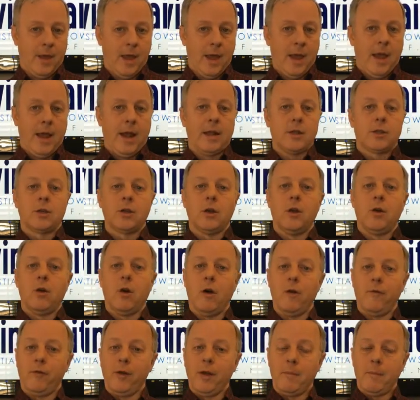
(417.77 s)
And so
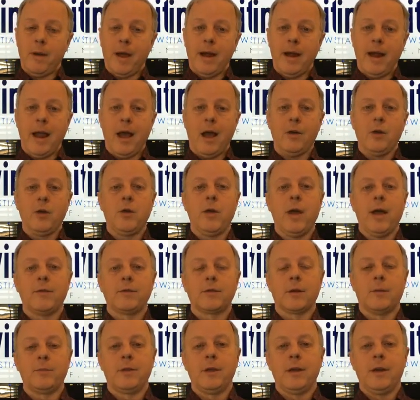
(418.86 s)
hopefully by now you have
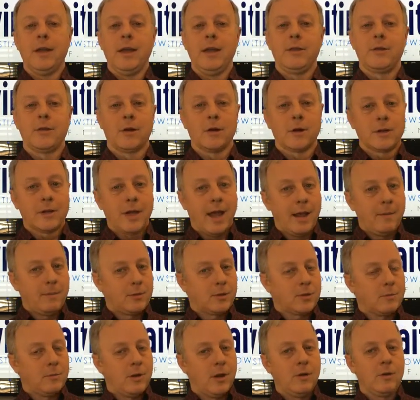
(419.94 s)
something to either type some
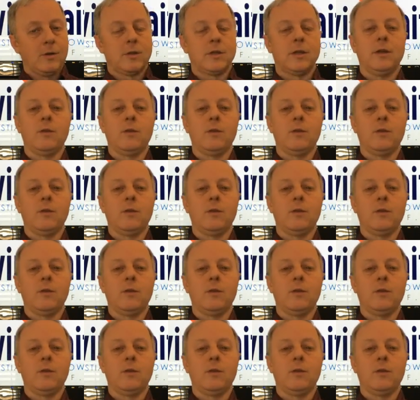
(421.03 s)
notes in